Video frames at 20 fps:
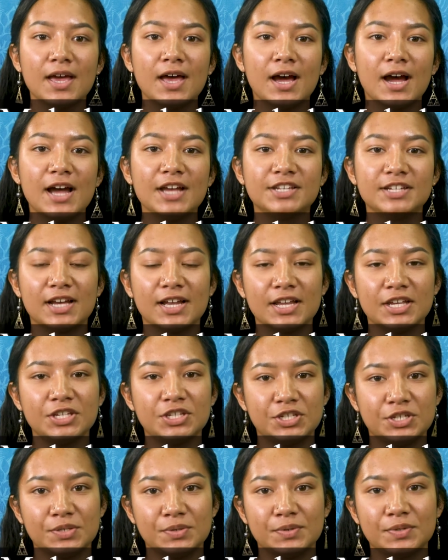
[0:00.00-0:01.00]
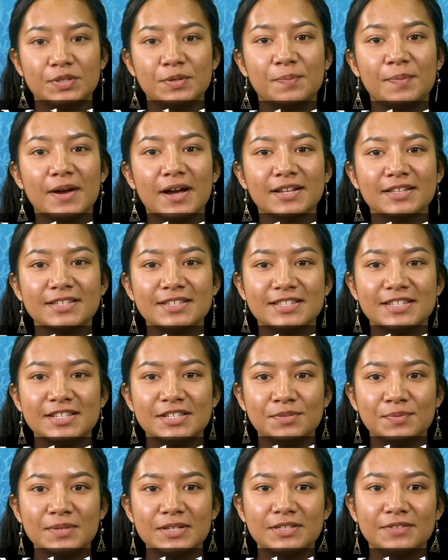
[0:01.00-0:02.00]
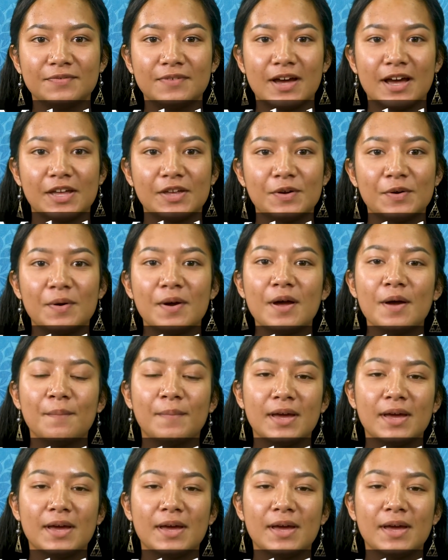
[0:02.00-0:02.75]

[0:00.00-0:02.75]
I challenge you to practice this week's value